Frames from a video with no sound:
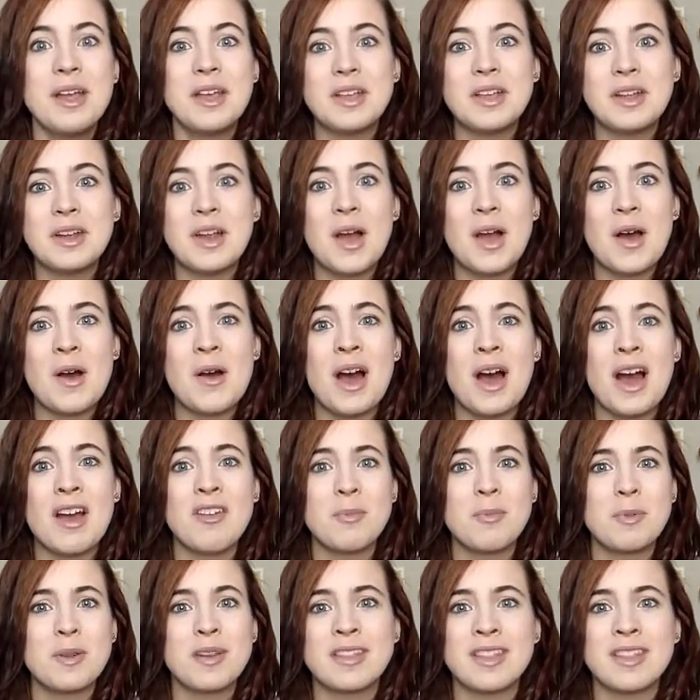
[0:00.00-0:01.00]
you know,
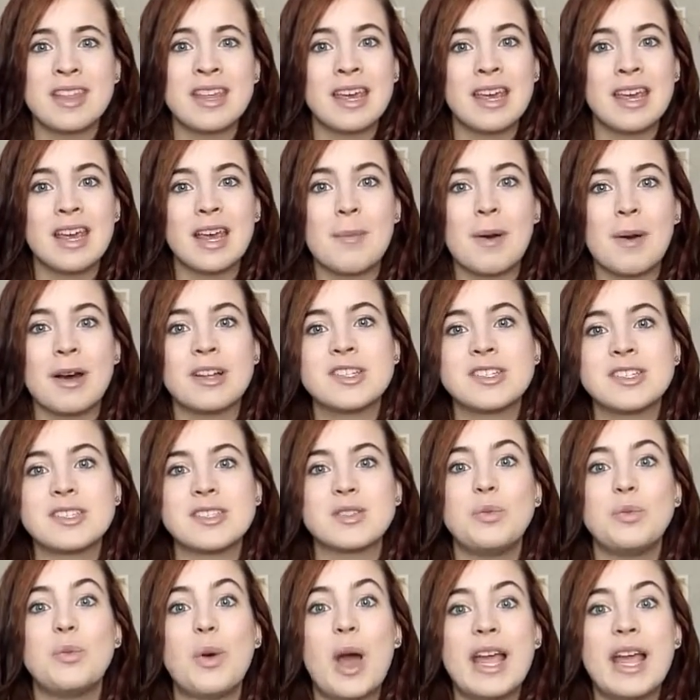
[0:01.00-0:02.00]
I've been thinking about
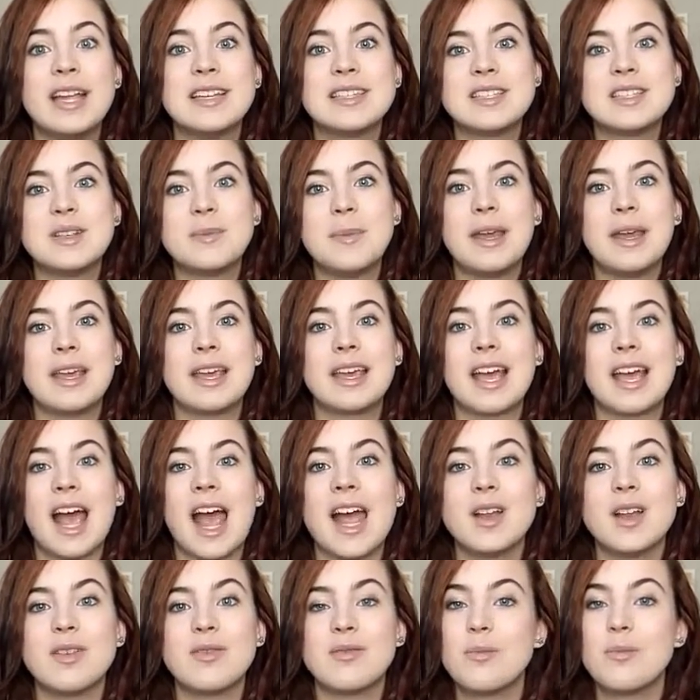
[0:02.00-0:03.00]
just ways to make it
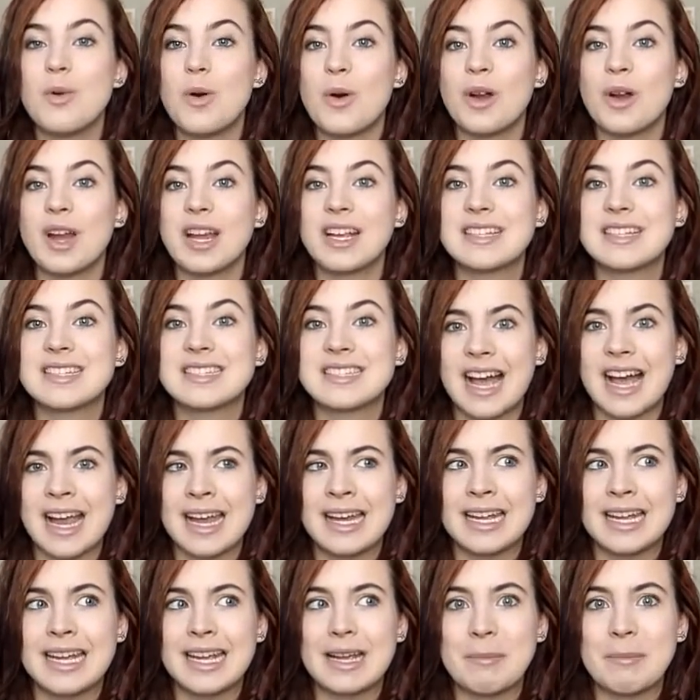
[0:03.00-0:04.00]
kind of more
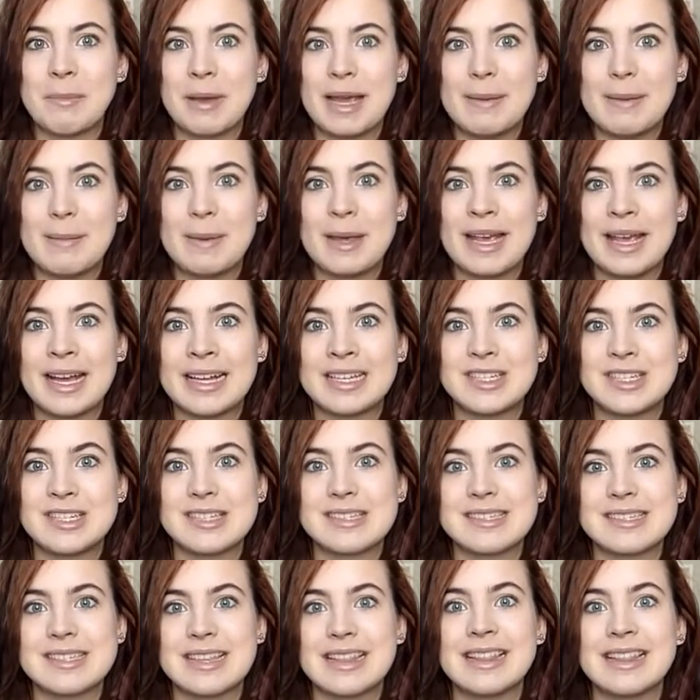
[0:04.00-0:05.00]
exciting, maybe, and
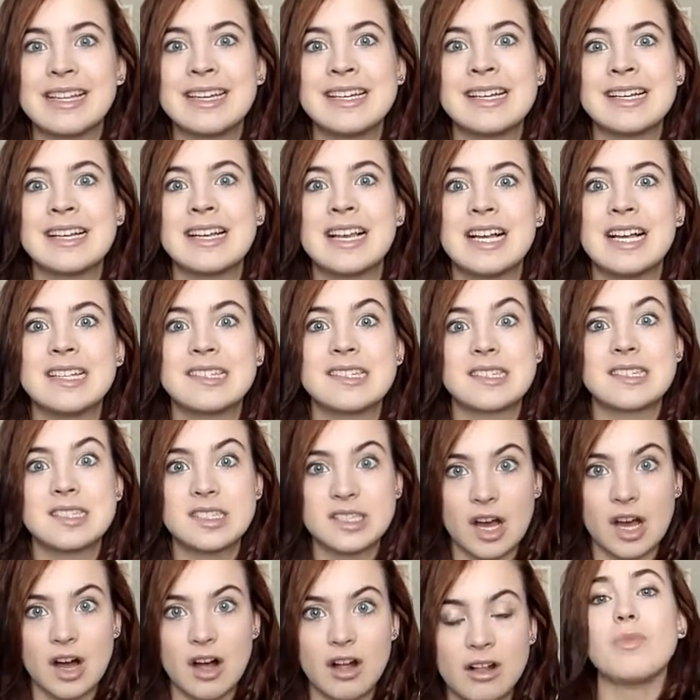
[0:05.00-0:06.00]
just a little less
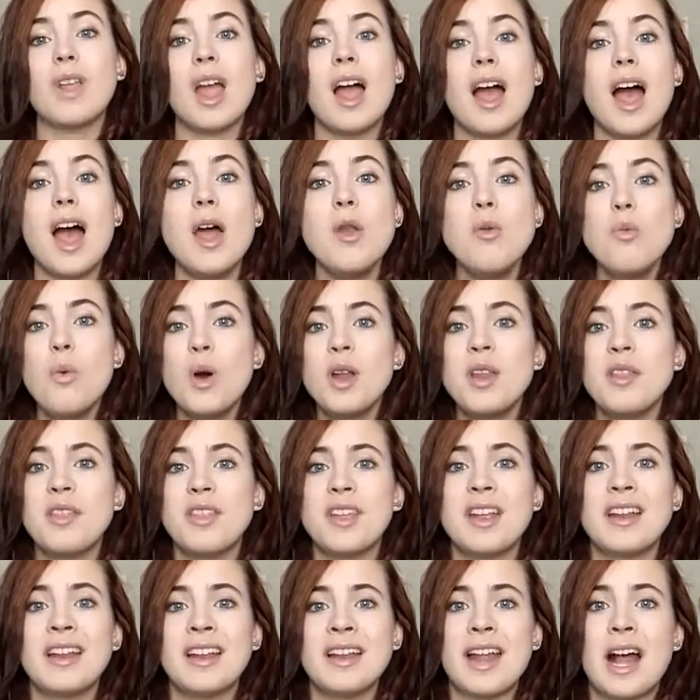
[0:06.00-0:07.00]
dull. And one
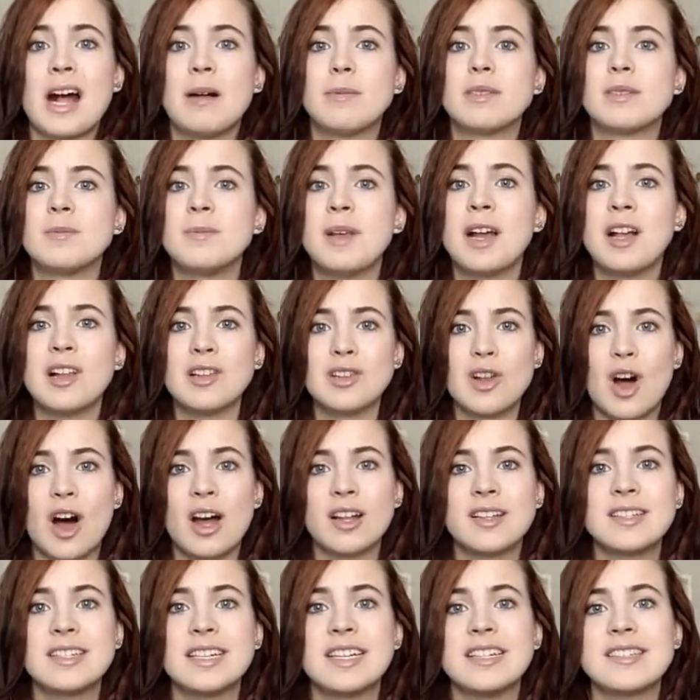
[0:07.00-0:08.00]
thing that helps me a
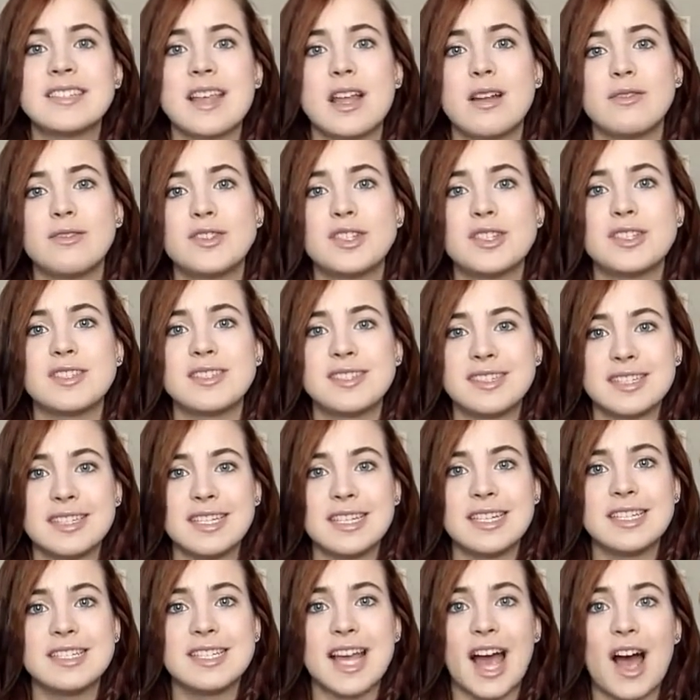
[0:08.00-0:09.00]
lot, instead of just
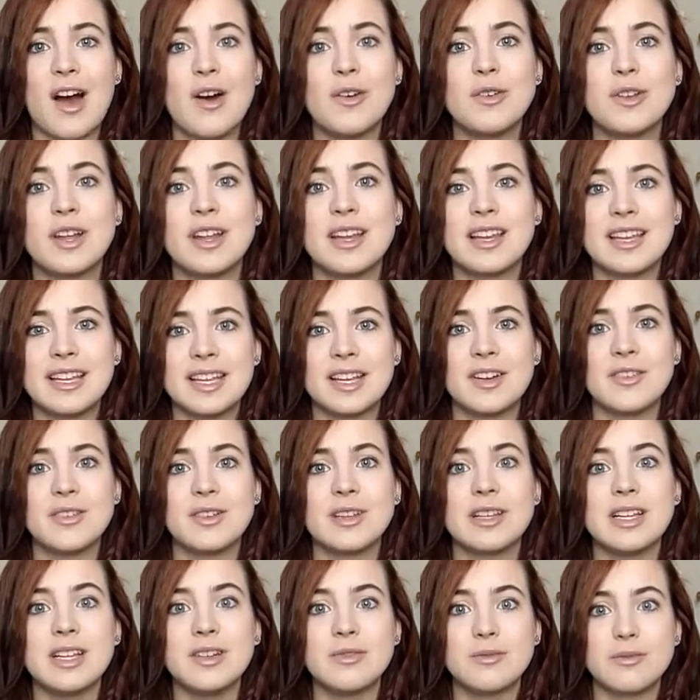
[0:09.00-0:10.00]
sitting down and
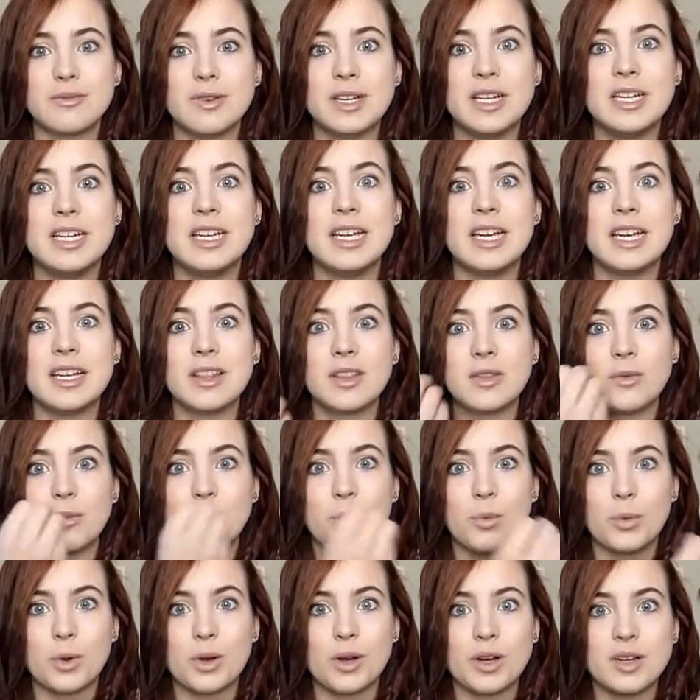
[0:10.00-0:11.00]
literally reading the
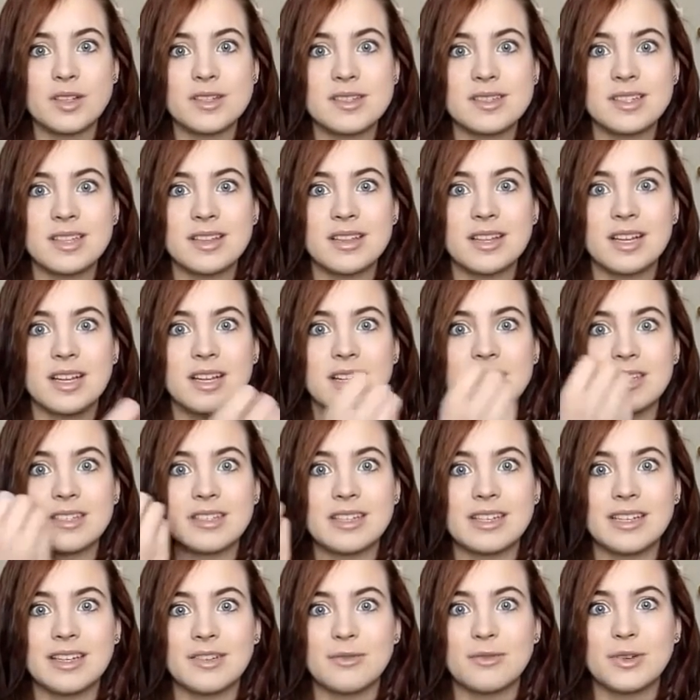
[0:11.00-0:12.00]
words and then
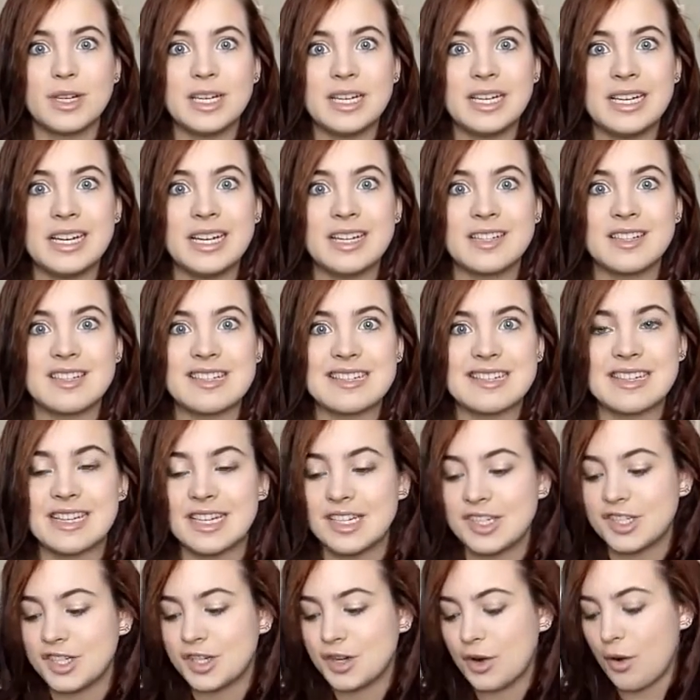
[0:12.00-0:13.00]
reading it
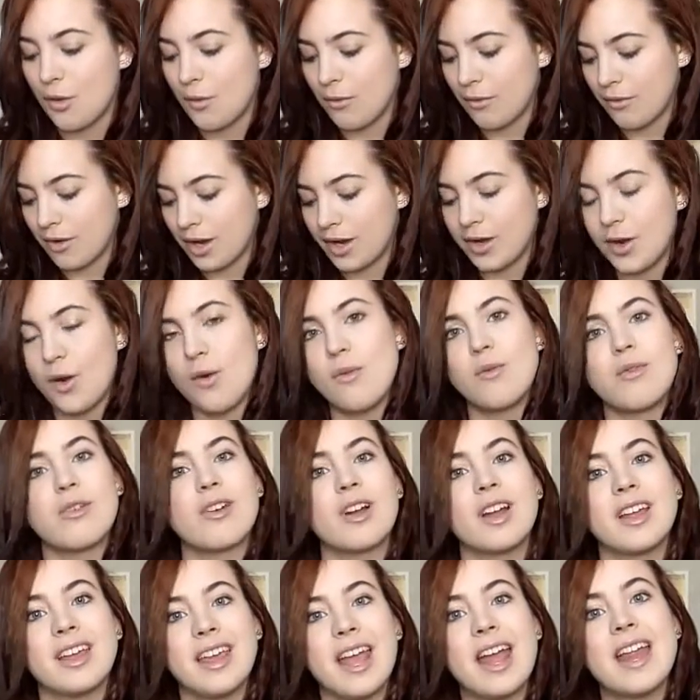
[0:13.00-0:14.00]
translation over and
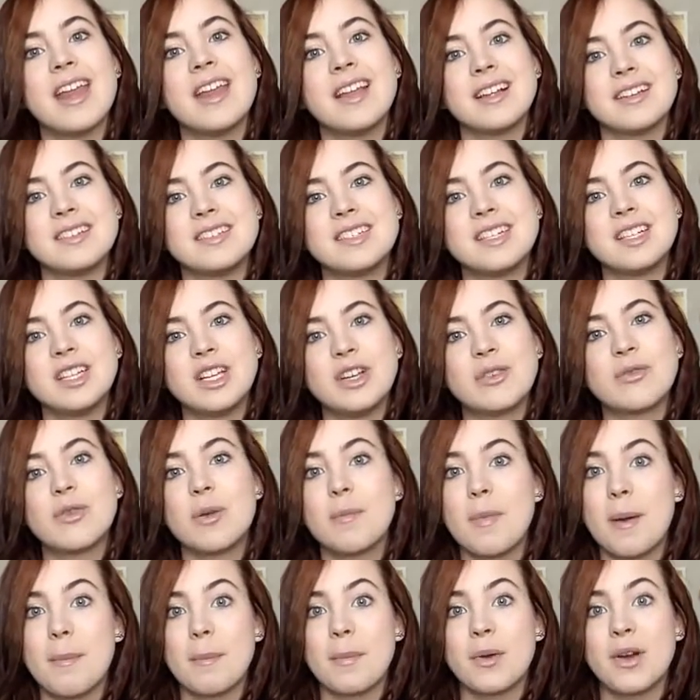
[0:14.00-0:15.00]
over again until you
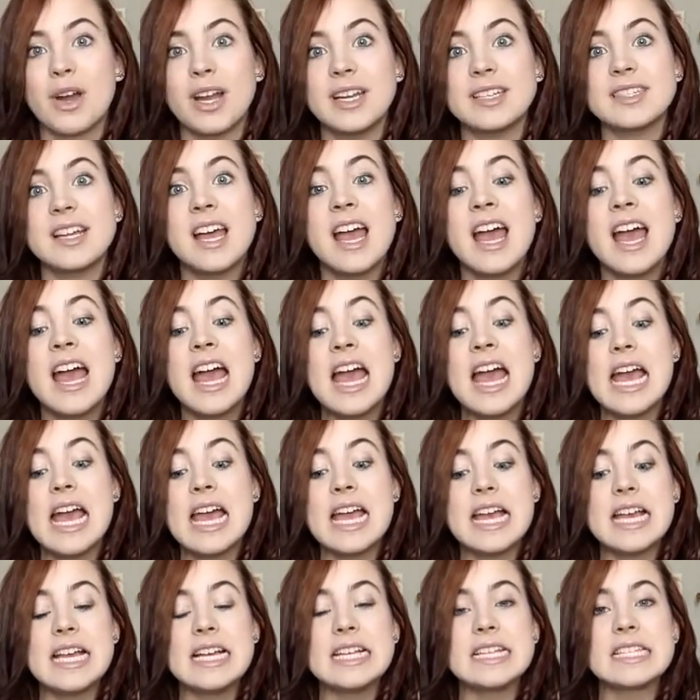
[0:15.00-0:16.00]
remember it,
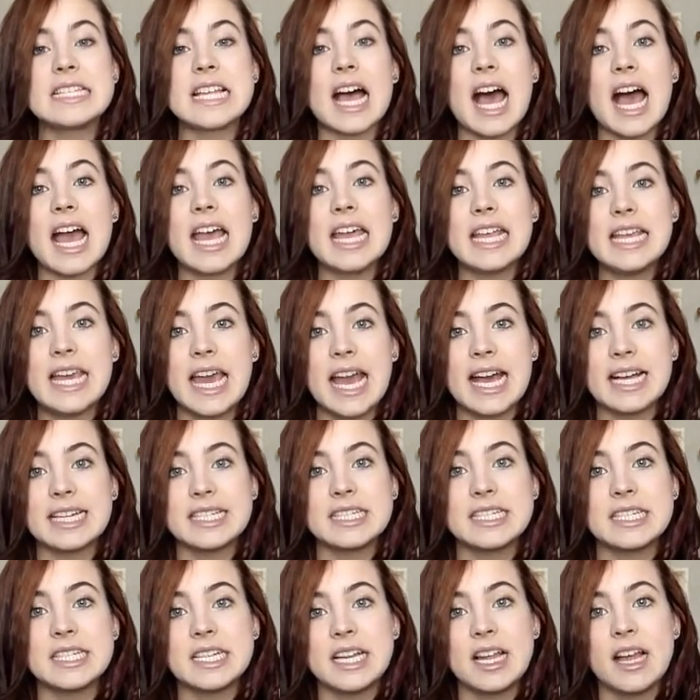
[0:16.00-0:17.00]
is I
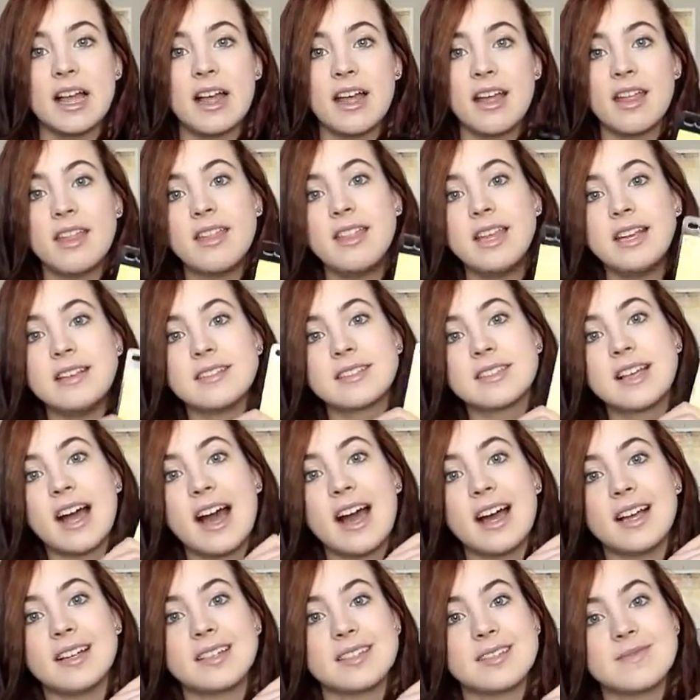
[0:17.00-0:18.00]
get these
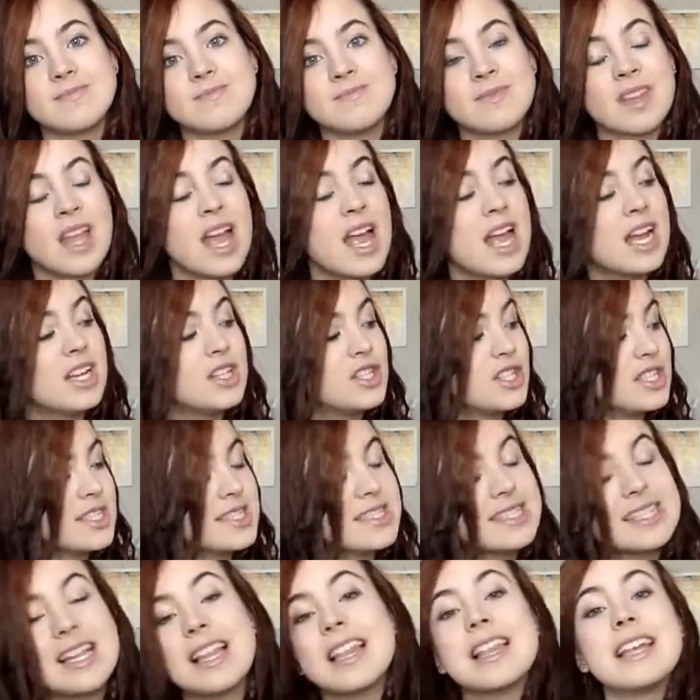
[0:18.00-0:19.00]
guys.
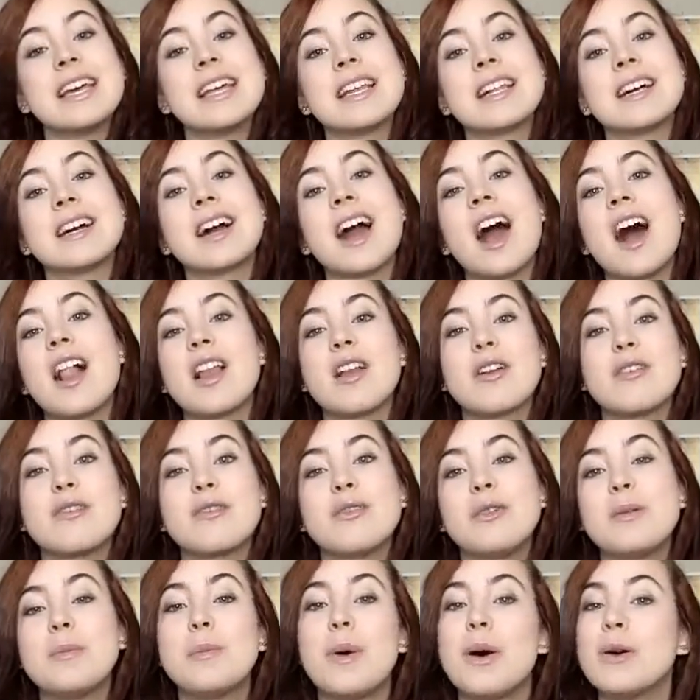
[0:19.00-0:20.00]
Just little colorful